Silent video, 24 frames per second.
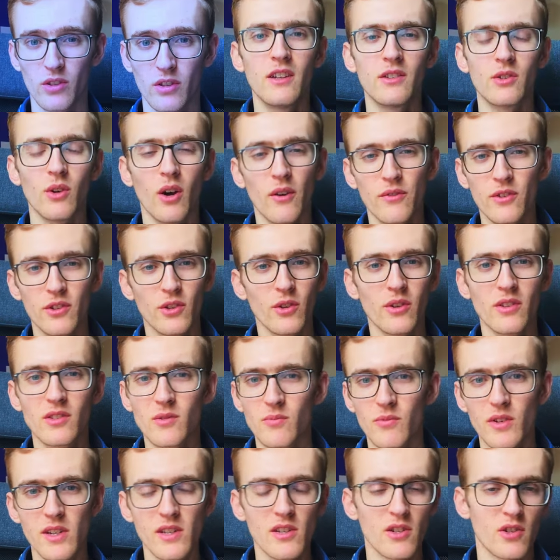So after doing some
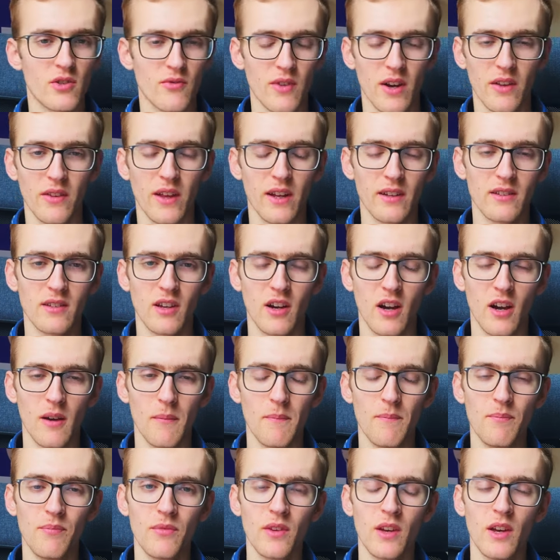research around that time,
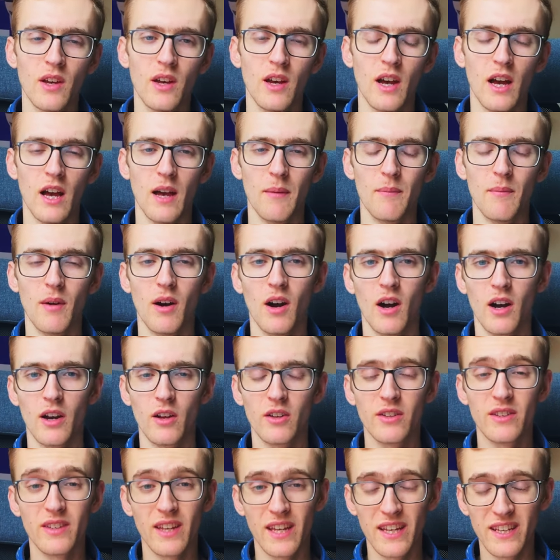I
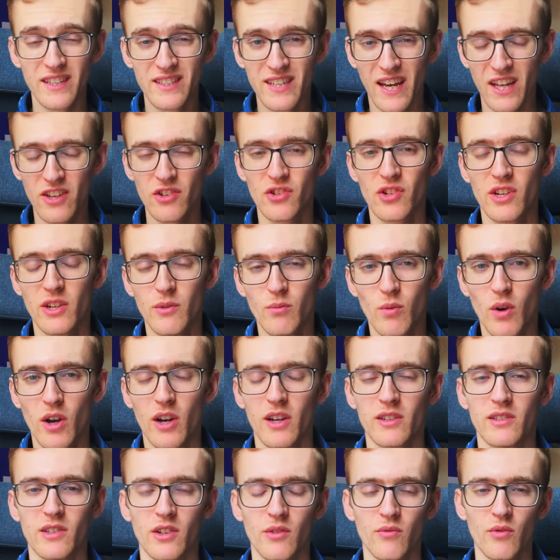intentionally
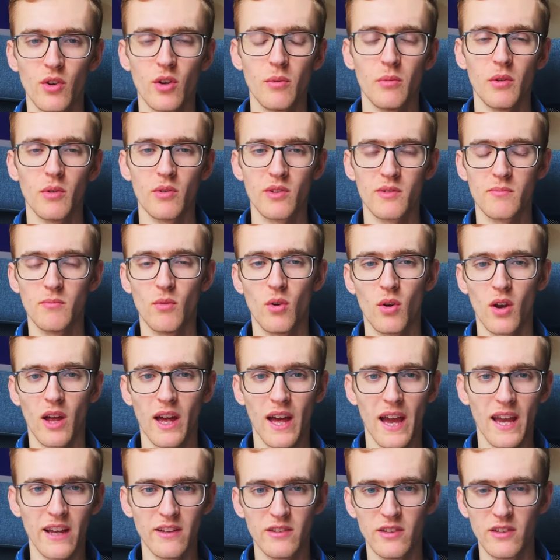worked in a room that was more like
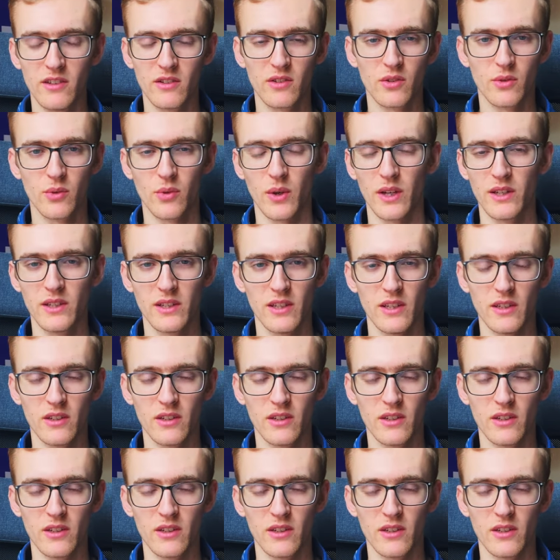18 to 20